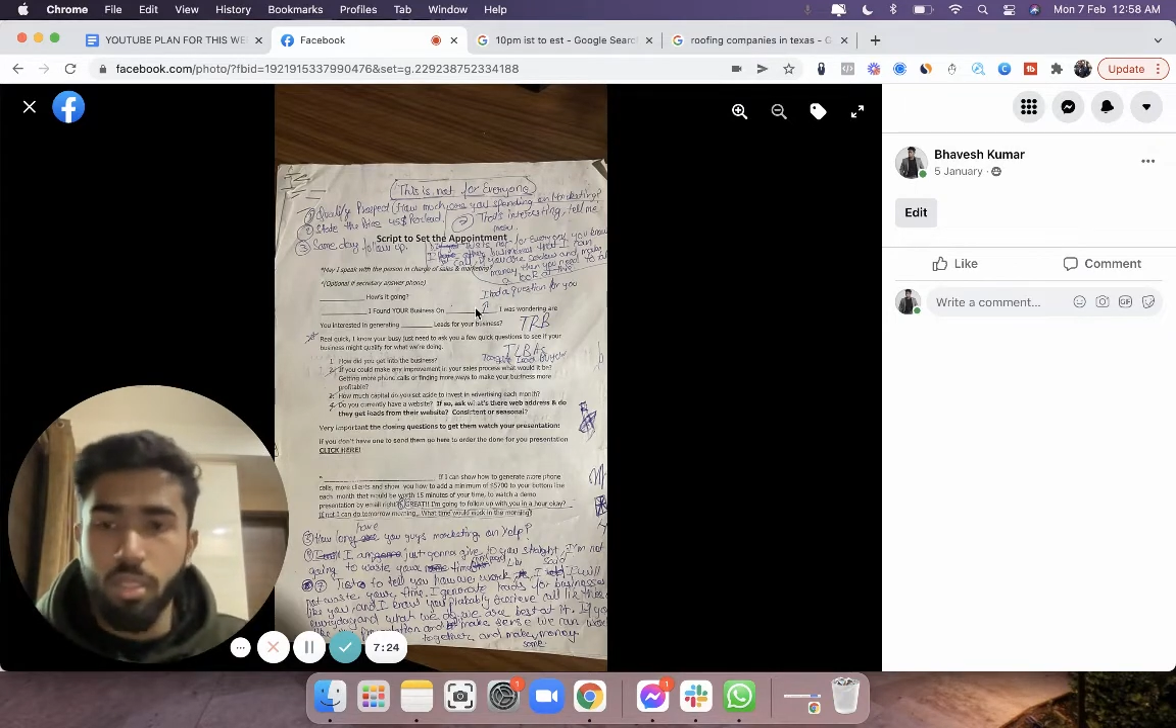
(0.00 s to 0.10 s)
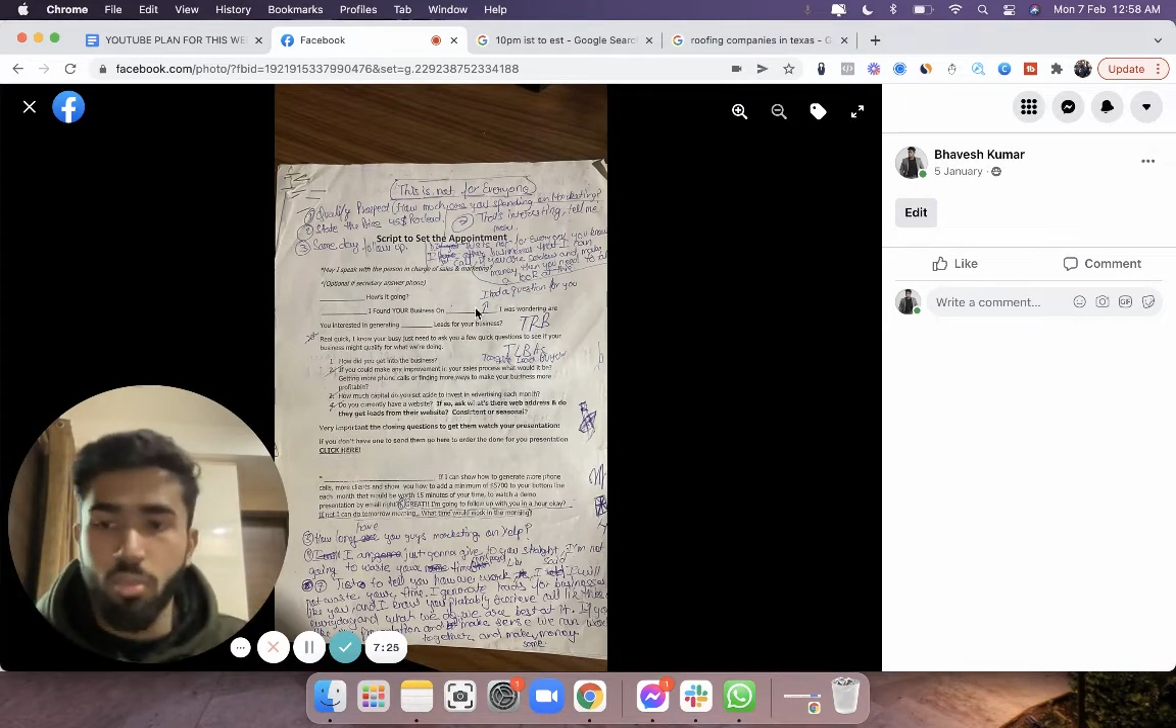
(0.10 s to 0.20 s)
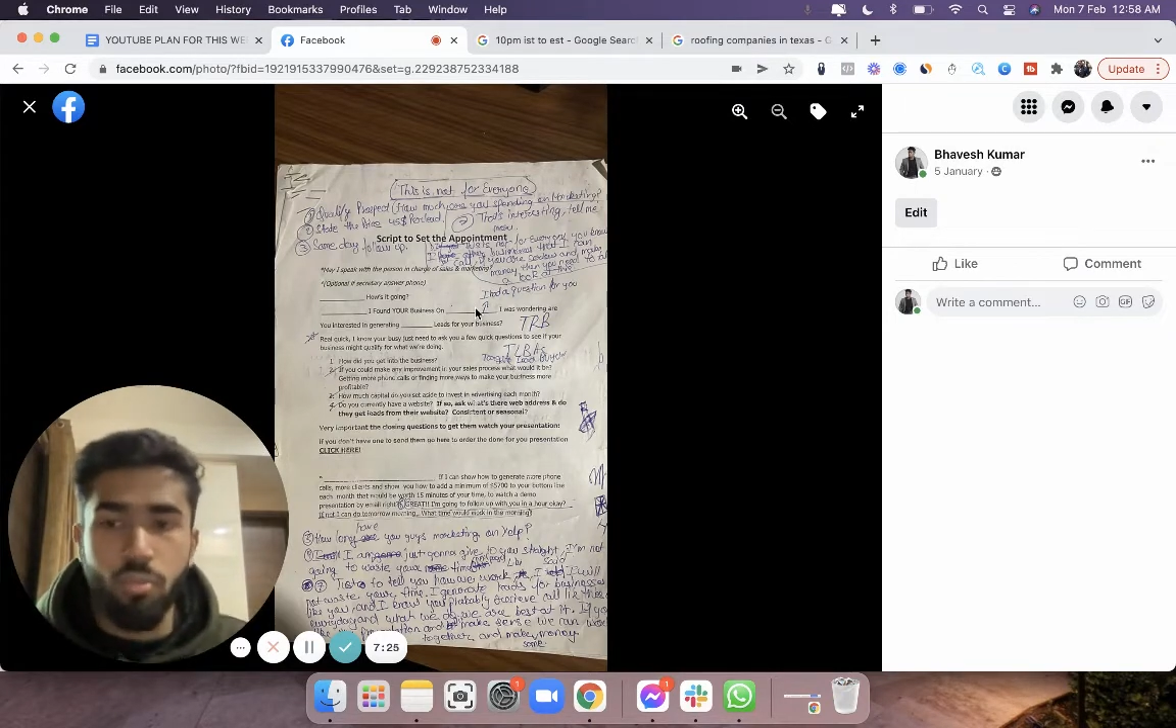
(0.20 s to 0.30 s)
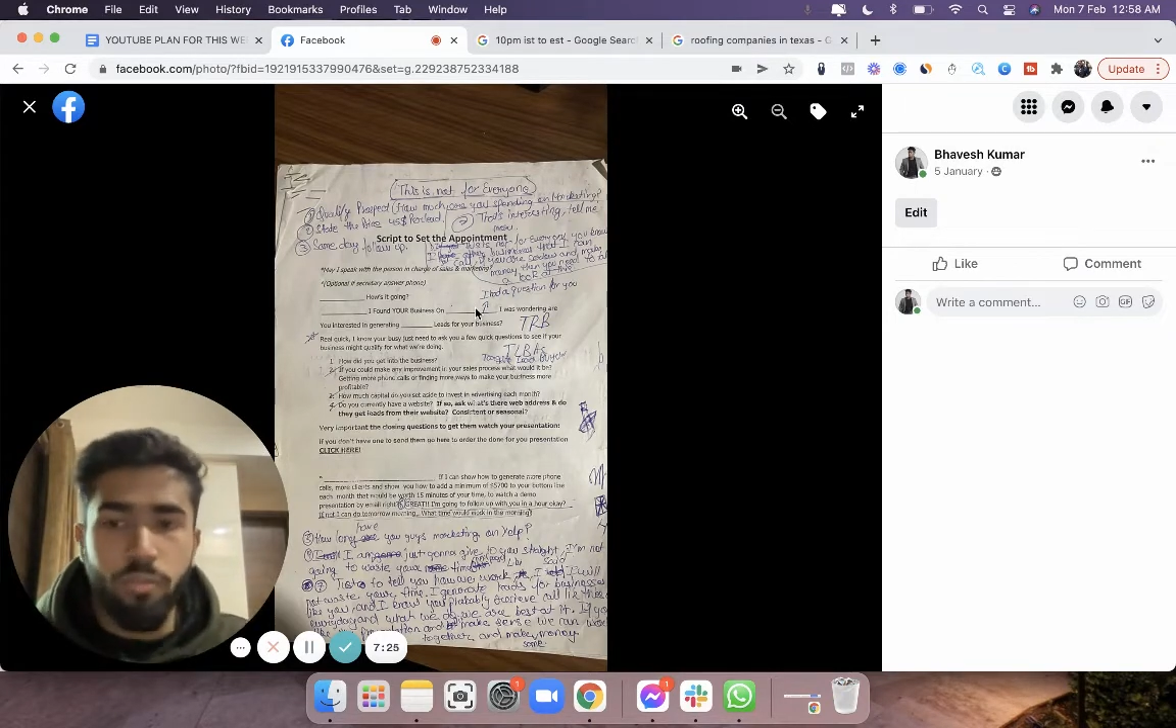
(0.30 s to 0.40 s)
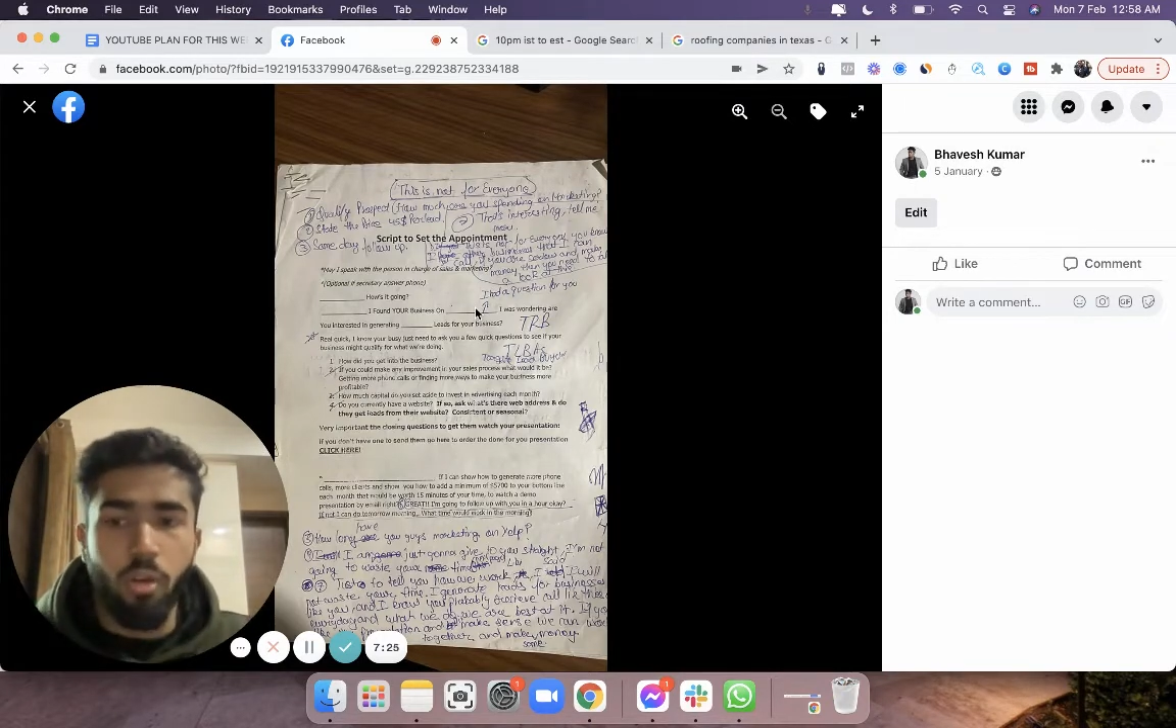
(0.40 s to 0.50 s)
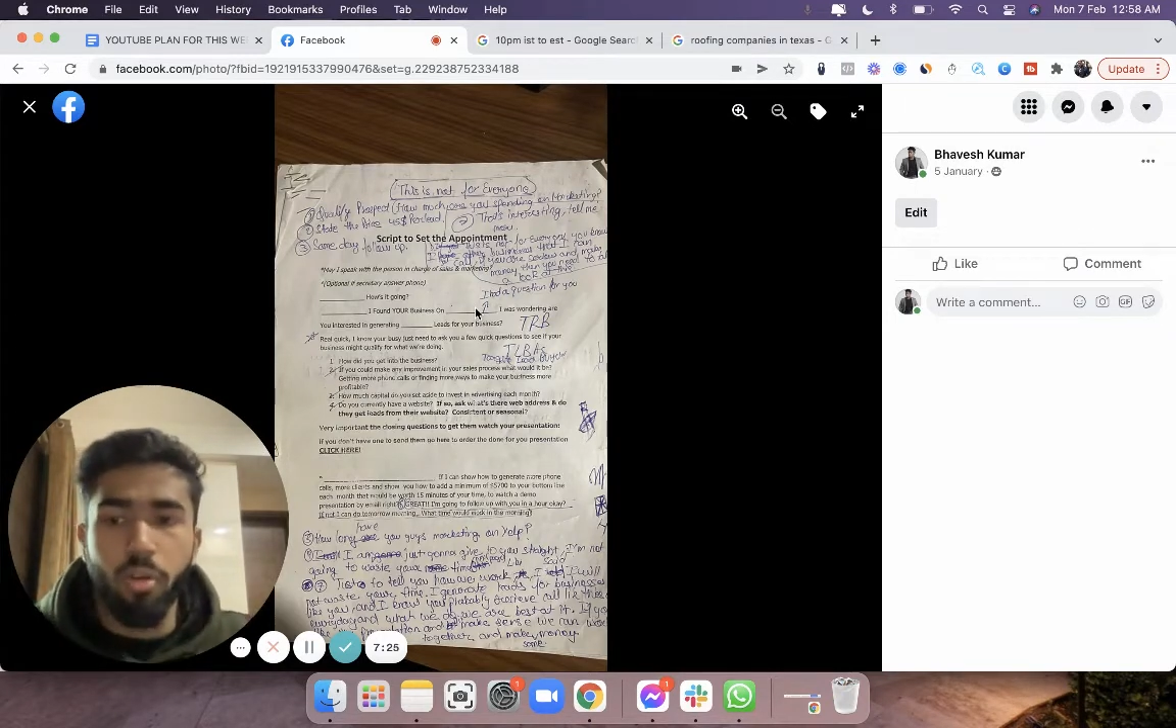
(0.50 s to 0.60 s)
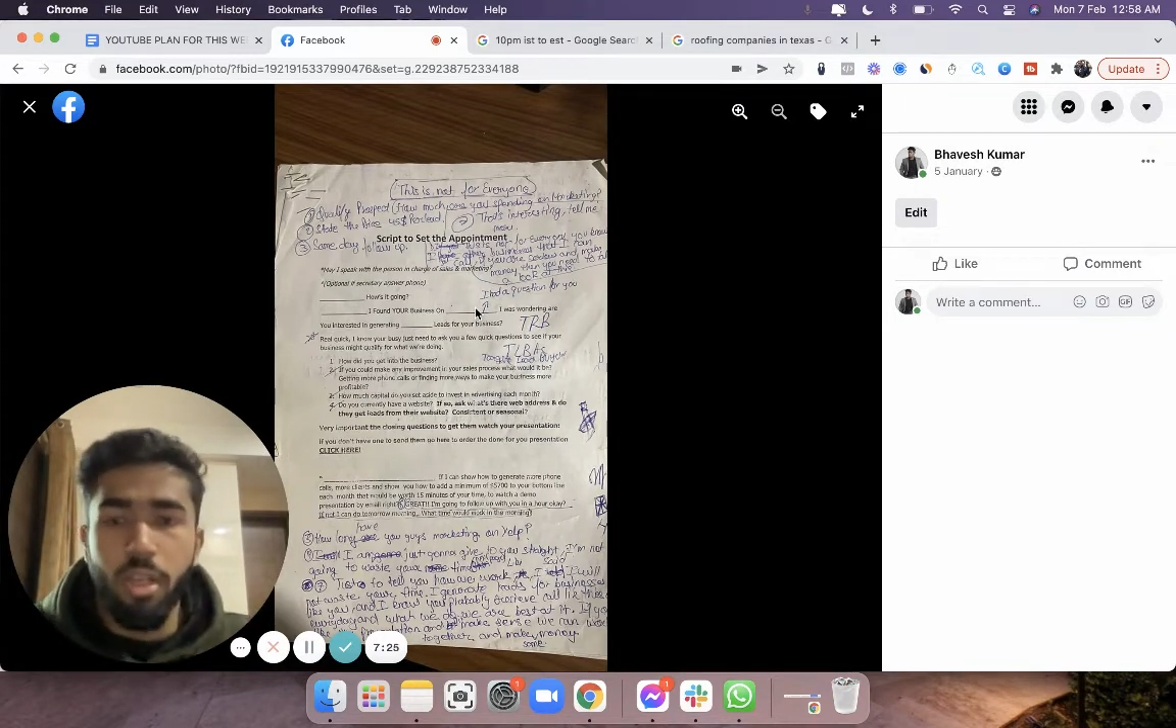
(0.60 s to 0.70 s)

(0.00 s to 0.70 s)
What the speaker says: you found